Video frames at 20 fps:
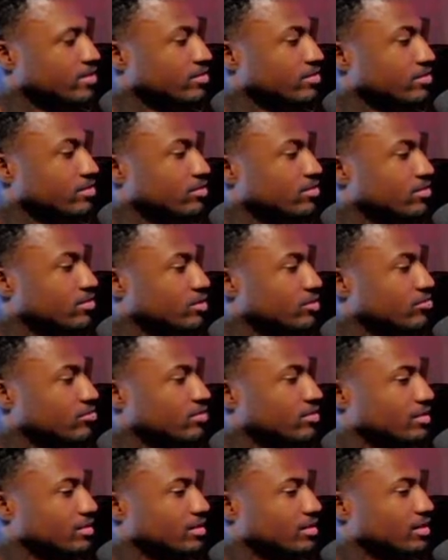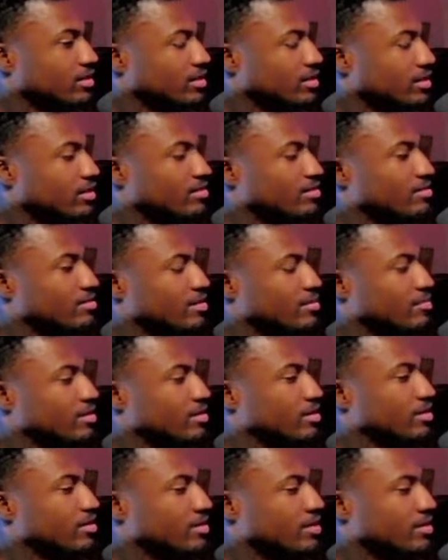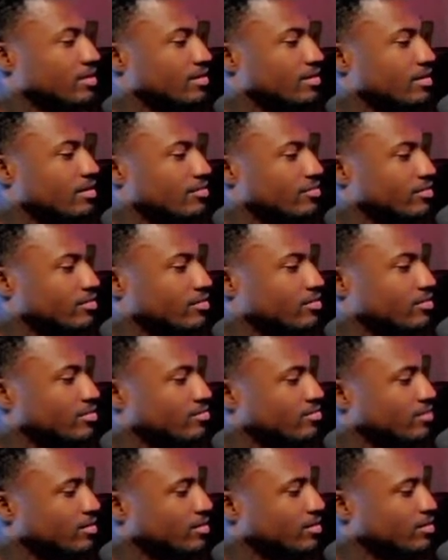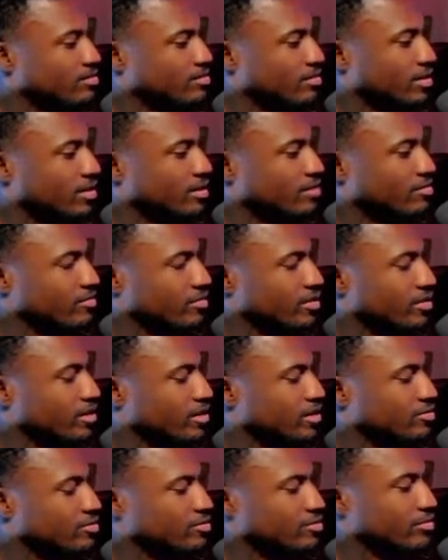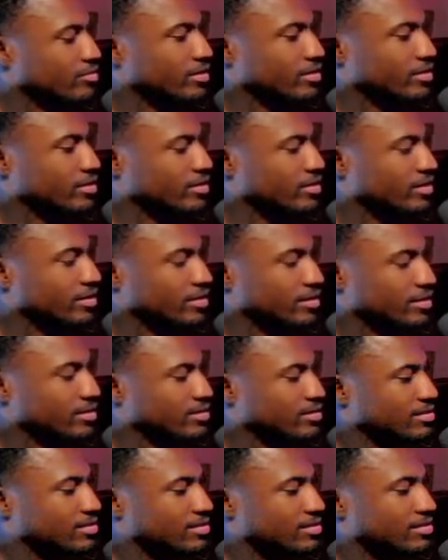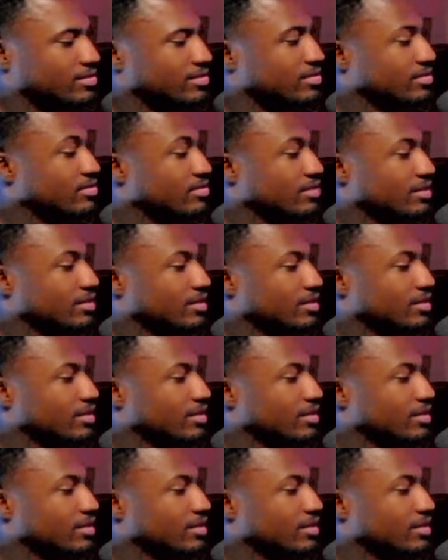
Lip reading: It's slowly dwindling down. I mean, I've heard some things about even Castleberry. Like, it's